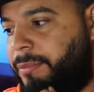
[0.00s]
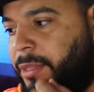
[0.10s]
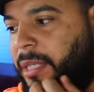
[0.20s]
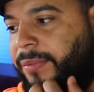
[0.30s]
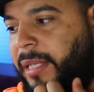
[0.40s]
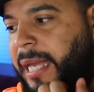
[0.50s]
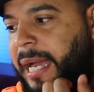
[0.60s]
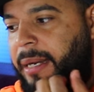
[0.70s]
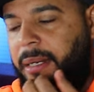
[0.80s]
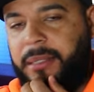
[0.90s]
stuff that they
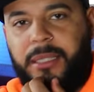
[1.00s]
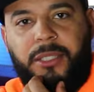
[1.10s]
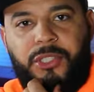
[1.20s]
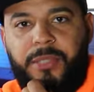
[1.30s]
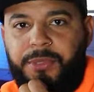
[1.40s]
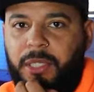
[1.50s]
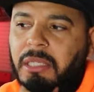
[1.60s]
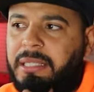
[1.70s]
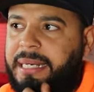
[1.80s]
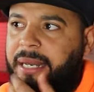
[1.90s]
add on a dealership. You're looking